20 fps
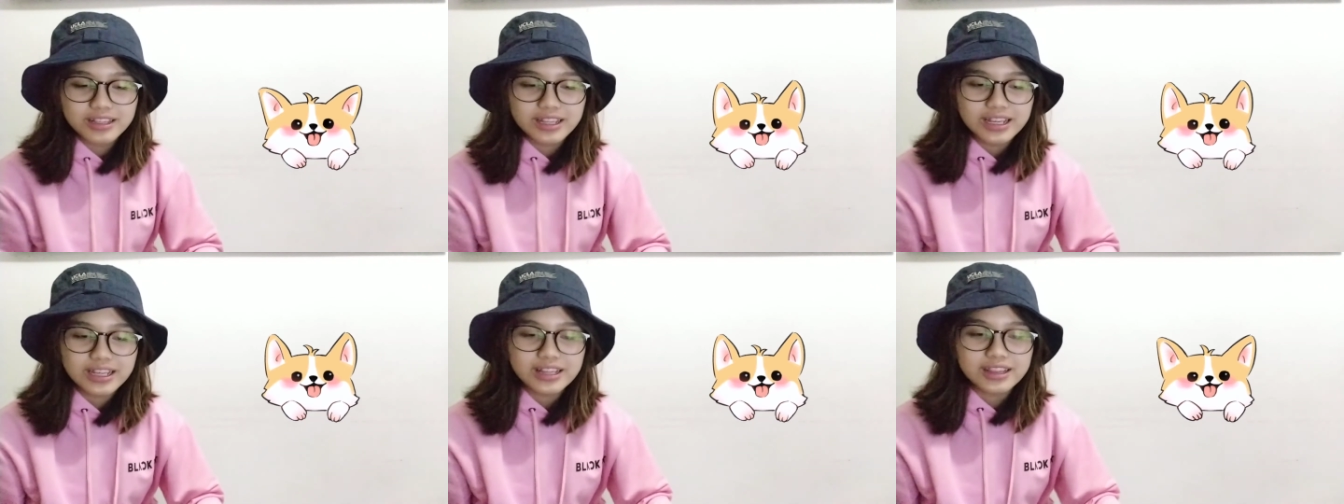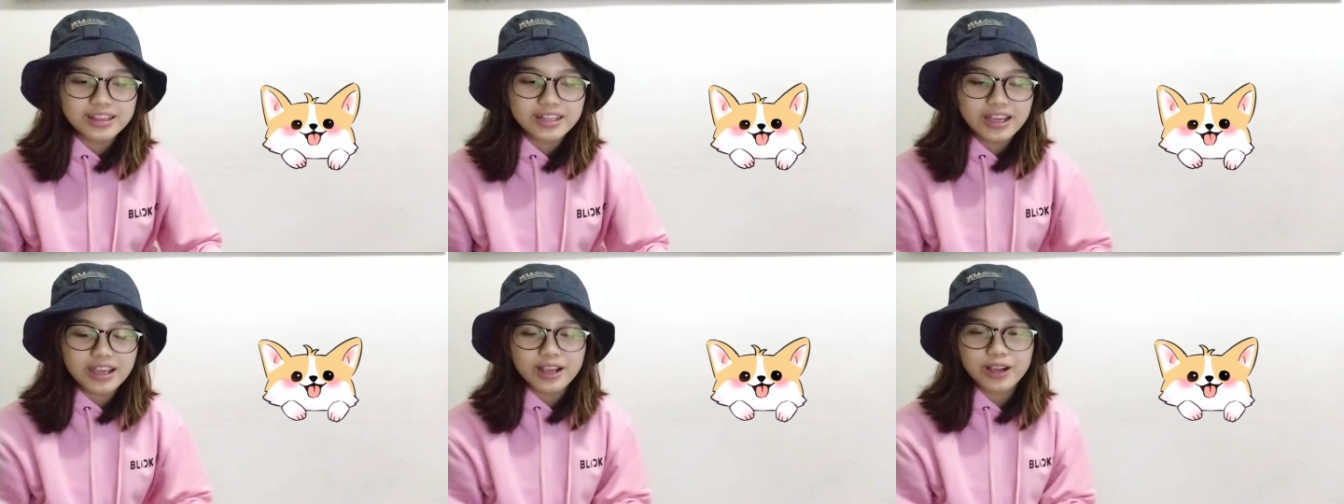like,
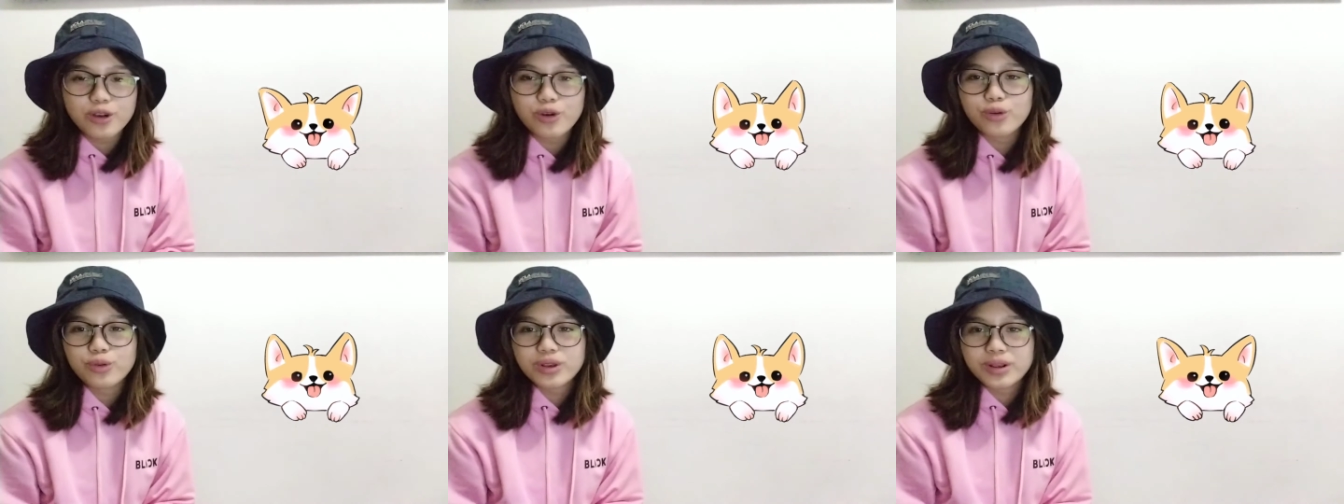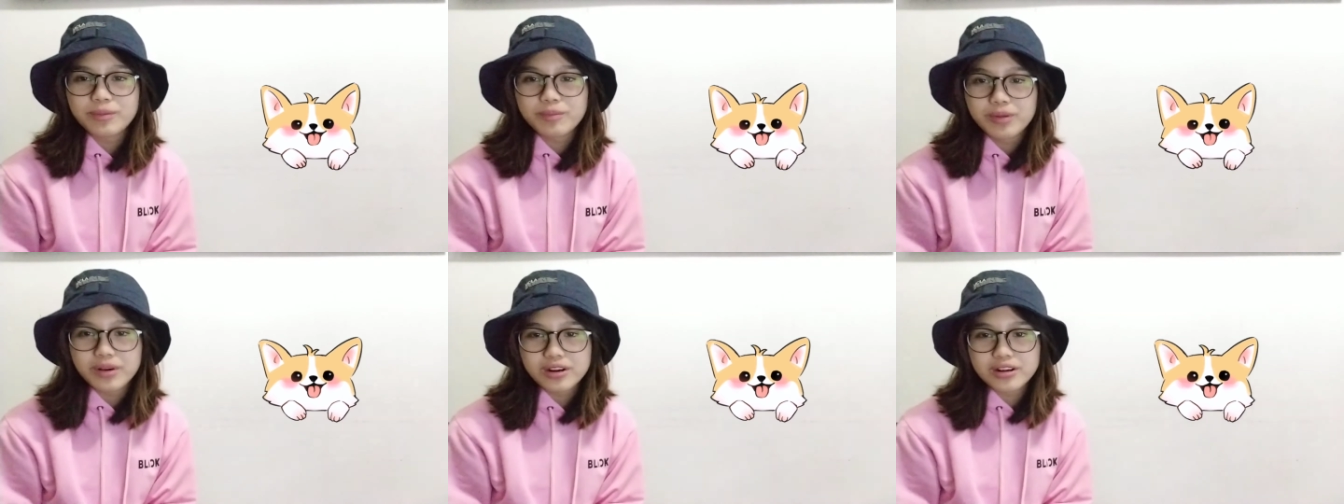the
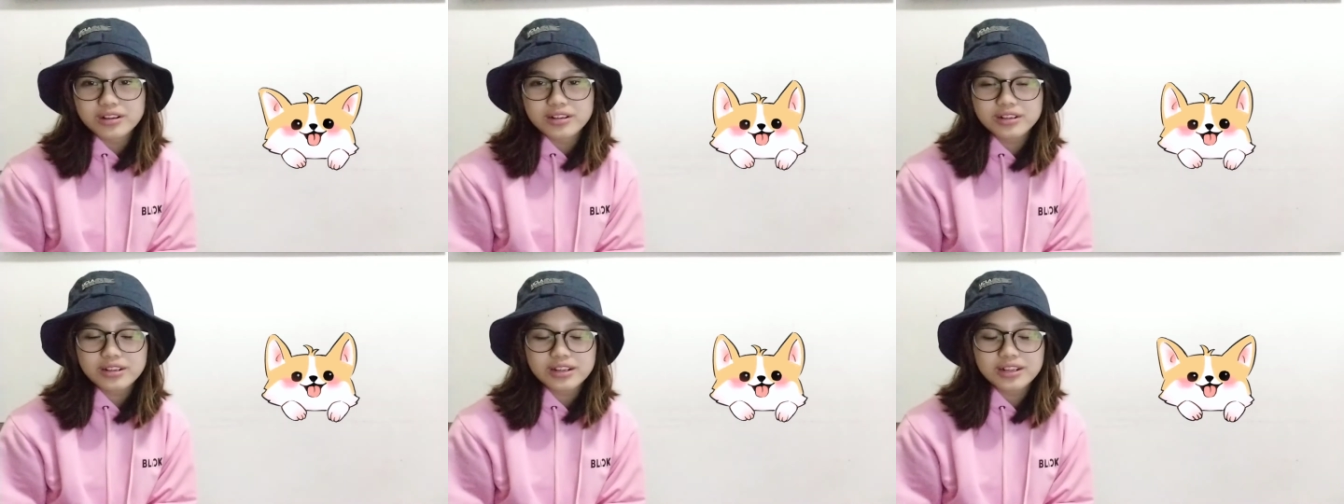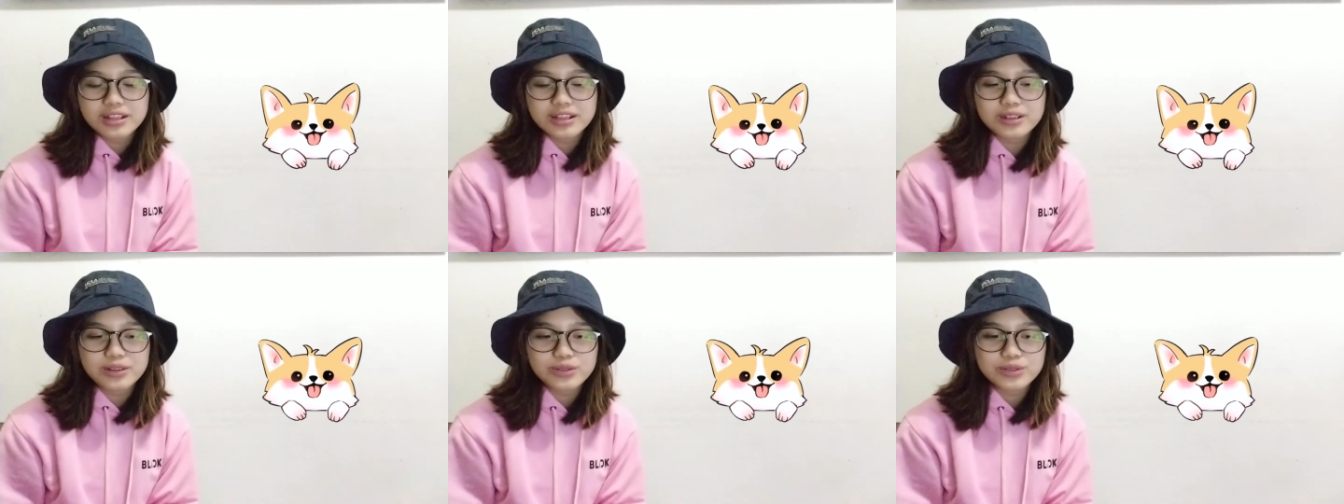echoing part
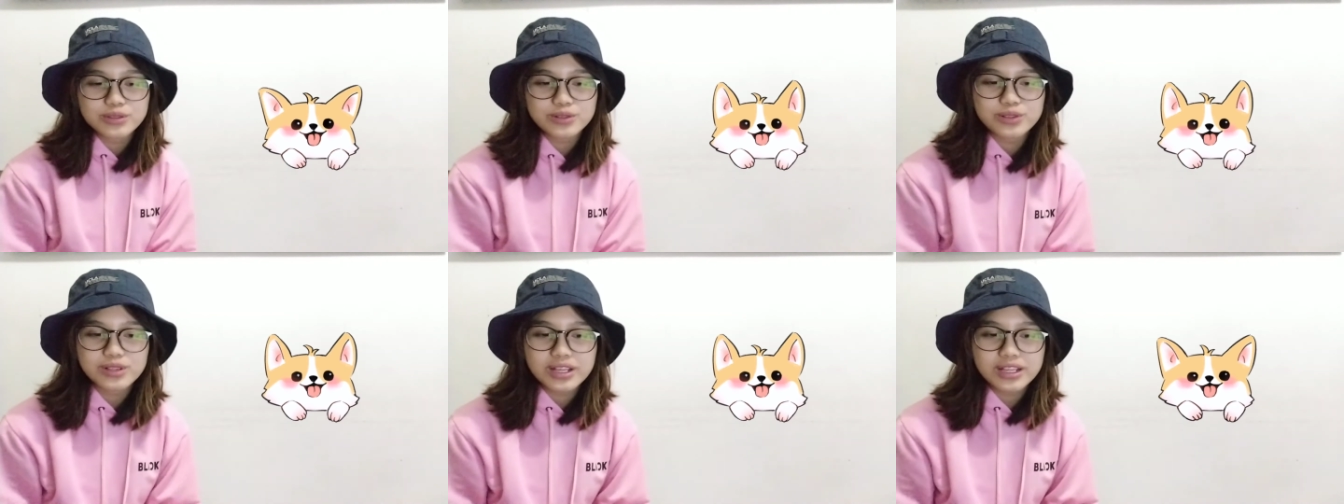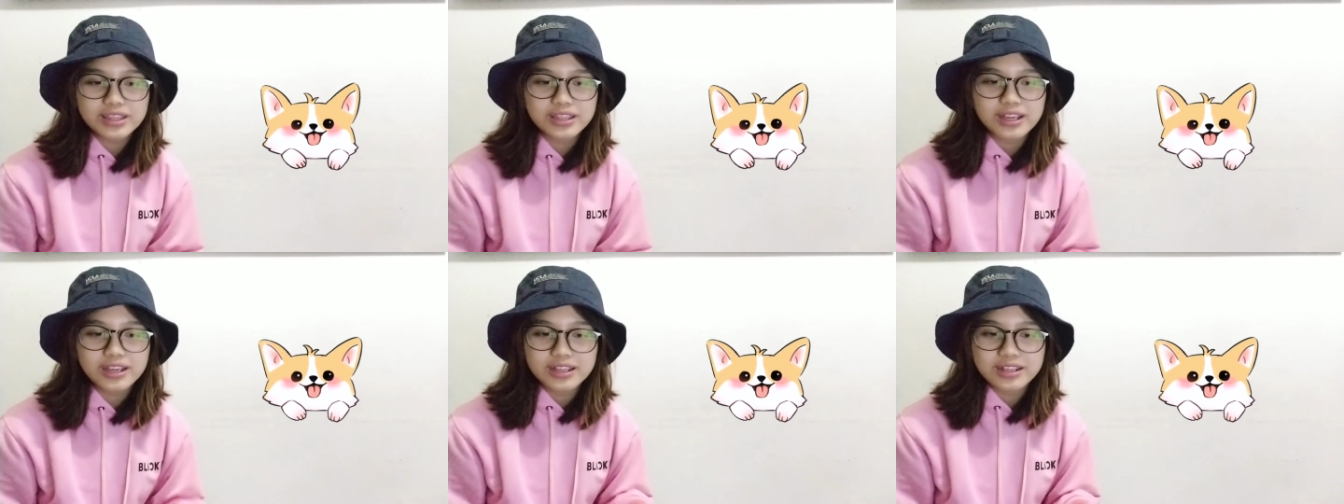and also
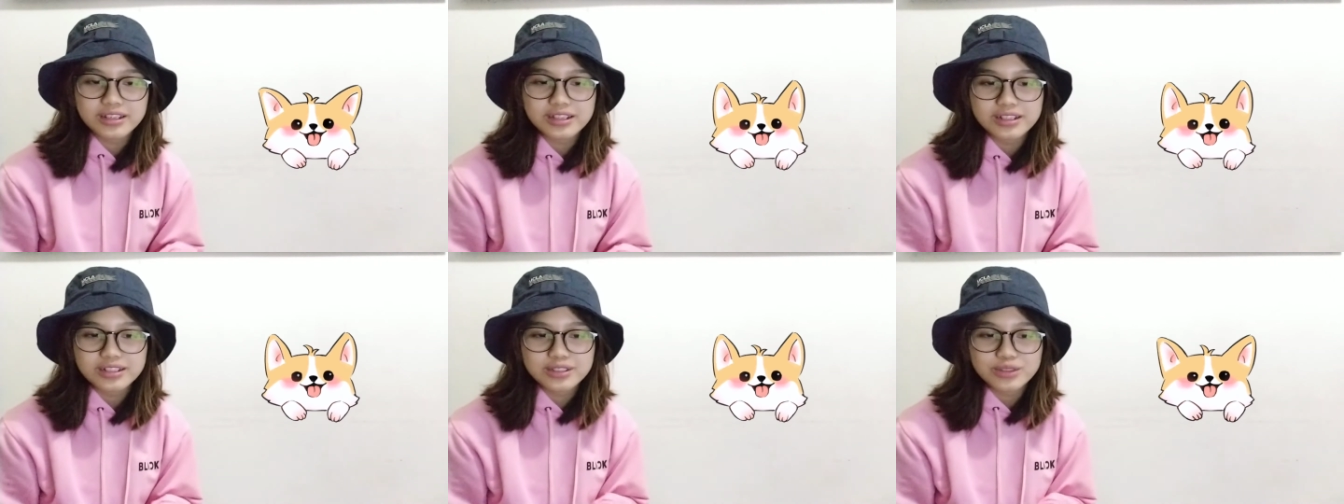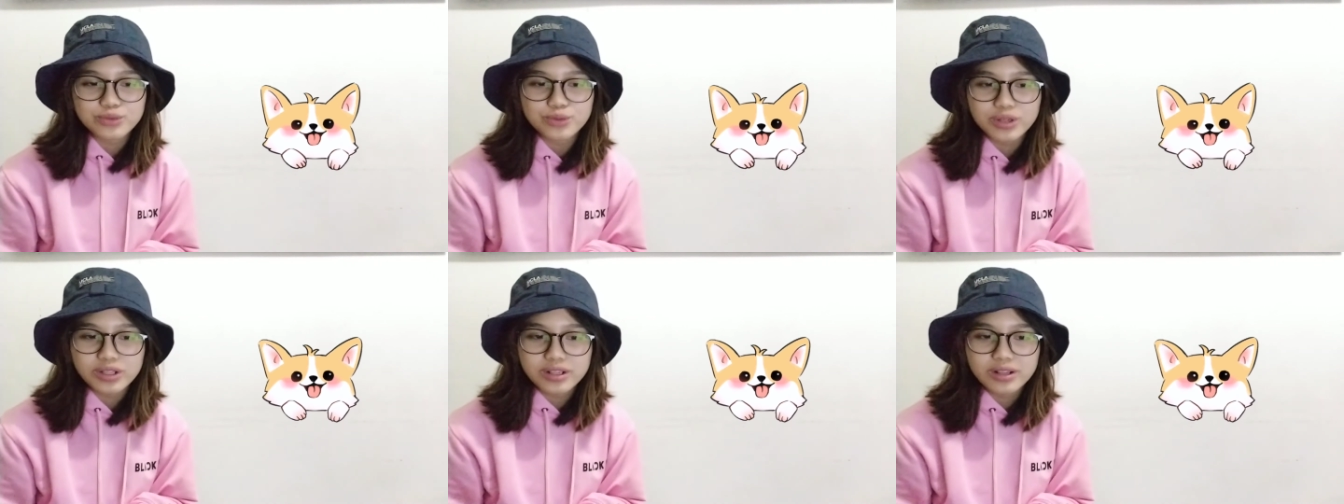like the ending
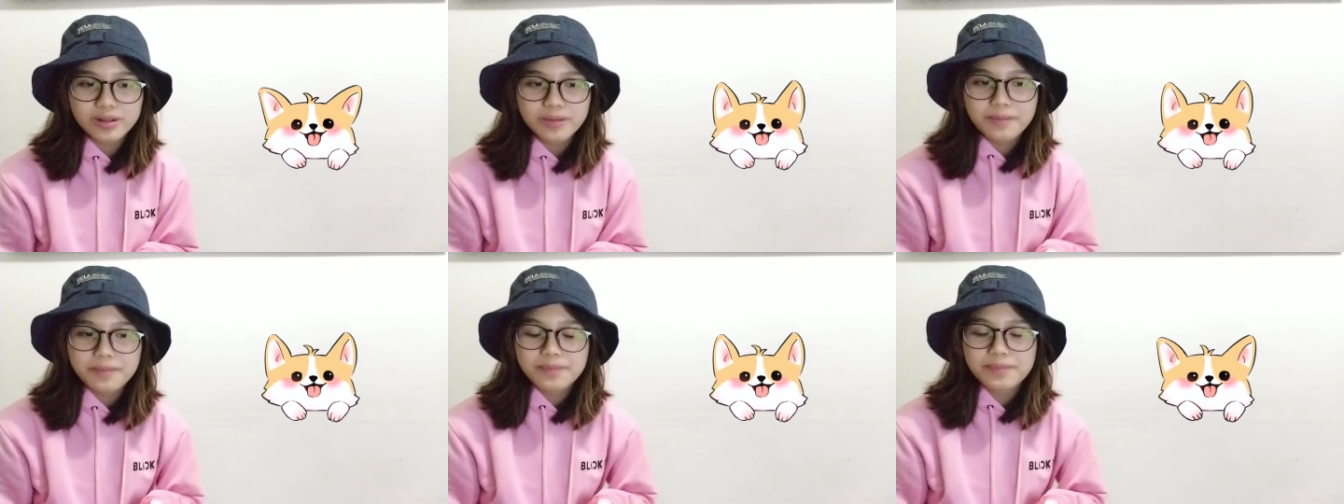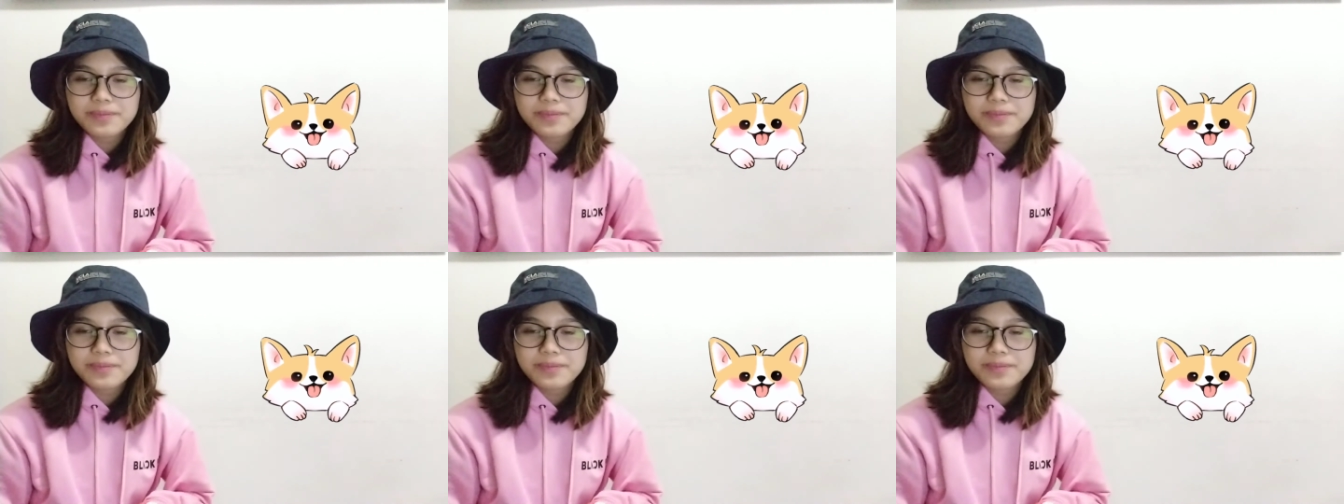as well.